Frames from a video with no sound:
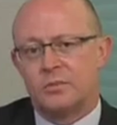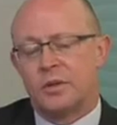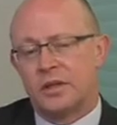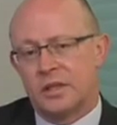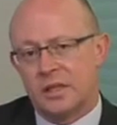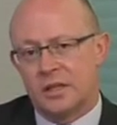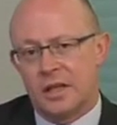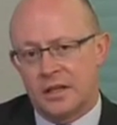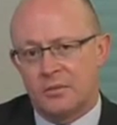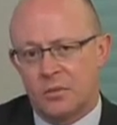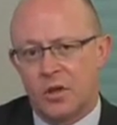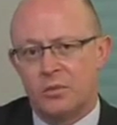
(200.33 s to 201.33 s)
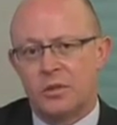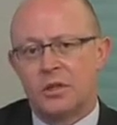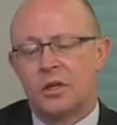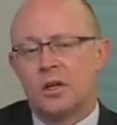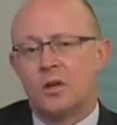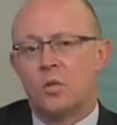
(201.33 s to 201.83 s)
But at the moment,
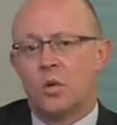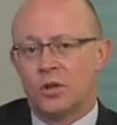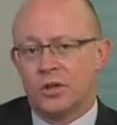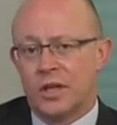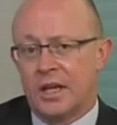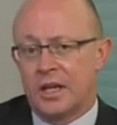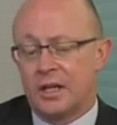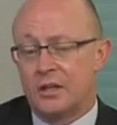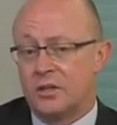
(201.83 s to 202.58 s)
what you're getting